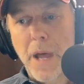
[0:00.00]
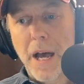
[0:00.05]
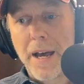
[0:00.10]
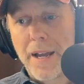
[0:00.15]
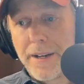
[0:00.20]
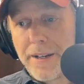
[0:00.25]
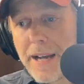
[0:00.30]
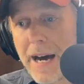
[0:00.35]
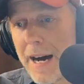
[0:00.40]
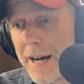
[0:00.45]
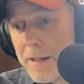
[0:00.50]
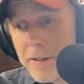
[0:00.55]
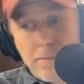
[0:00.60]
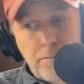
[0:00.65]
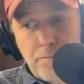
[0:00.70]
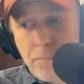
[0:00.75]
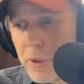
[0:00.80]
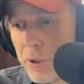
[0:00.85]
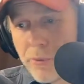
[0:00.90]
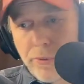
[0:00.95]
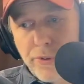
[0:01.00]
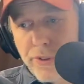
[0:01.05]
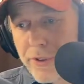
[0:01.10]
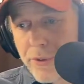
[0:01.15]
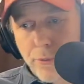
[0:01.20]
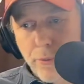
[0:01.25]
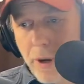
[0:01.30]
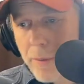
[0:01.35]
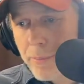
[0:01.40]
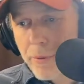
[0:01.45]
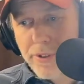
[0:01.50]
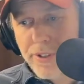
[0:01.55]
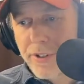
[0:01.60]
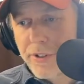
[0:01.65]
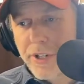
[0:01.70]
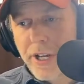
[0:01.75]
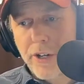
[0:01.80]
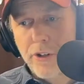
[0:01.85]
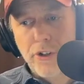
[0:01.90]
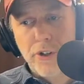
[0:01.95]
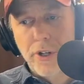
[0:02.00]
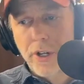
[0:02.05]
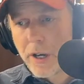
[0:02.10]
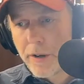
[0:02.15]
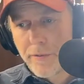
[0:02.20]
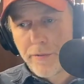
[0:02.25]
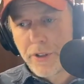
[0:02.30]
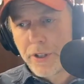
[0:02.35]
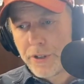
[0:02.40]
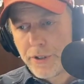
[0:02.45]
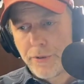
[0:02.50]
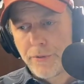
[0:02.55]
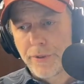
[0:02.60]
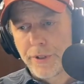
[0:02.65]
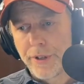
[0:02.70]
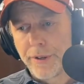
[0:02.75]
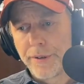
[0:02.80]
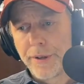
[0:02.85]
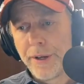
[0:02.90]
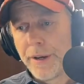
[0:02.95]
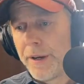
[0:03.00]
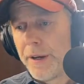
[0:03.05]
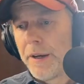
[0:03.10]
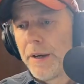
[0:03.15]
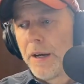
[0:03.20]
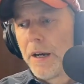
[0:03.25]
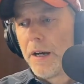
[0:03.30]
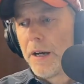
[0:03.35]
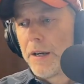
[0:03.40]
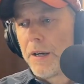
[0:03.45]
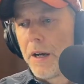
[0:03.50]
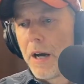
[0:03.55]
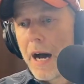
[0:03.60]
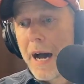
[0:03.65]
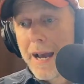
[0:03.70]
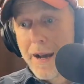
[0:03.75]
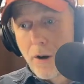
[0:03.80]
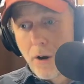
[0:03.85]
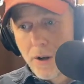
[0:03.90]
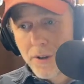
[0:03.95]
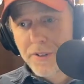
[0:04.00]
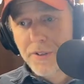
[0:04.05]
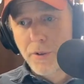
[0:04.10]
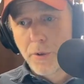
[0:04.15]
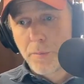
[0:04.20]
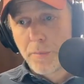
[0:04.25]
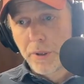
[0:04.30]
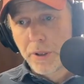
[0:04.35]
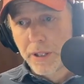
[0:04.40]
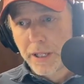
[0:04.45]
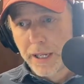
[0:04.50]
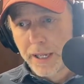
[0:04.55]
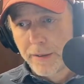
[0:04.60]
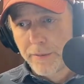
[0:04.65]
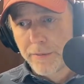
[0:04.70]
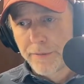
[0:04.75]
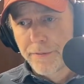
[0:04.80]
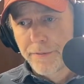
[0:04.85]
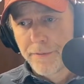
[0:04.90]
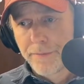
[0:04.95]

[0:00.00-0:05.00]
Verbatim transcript: and not use the representation of the union. I also believe